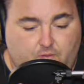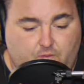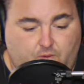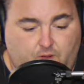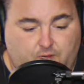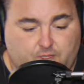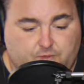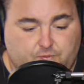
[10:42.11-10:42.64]

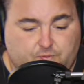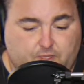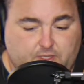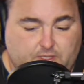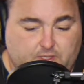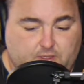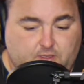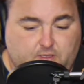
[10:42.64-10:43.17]
watch.
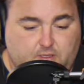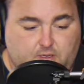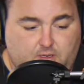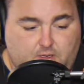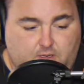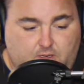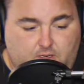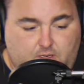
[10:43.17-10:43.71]
But
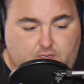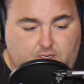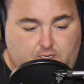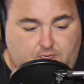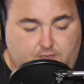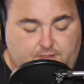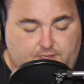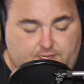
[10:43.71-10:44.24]

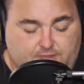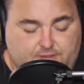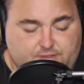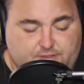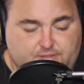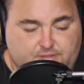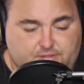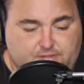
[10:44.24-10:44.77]
that
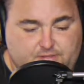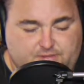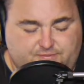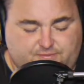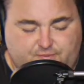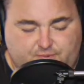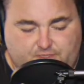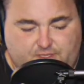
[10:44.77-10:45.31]

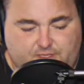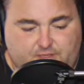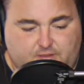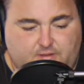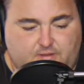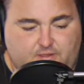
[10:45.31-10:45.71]
is really,